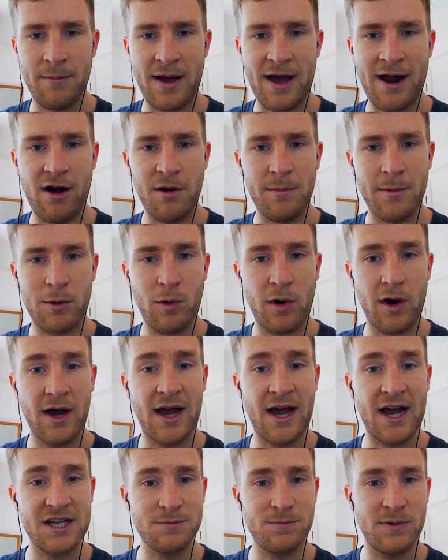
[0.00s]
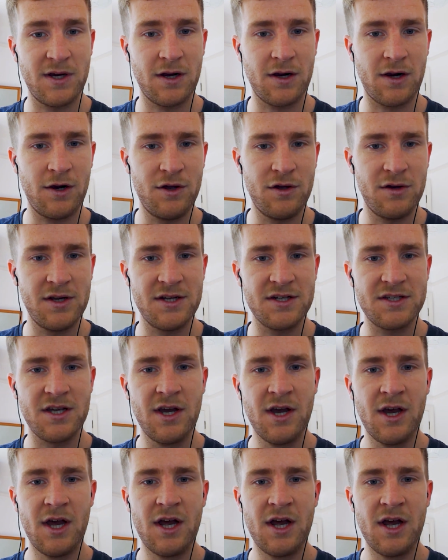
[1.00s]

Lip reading: Harry Maguire has been included,